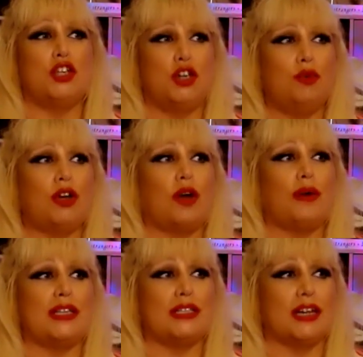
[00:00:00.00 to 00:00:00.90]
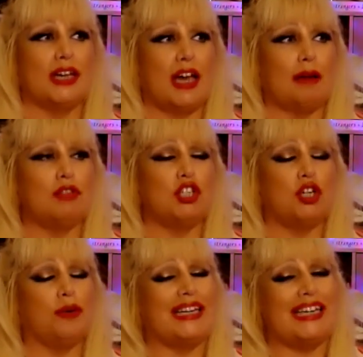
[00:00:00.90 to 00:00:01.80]
you know is going to come to
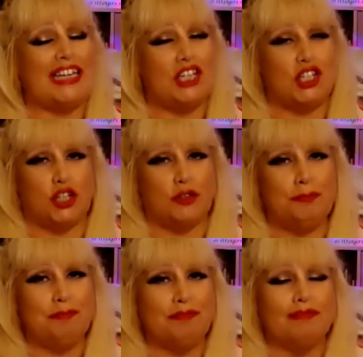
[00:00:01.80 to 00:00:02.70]
you and need you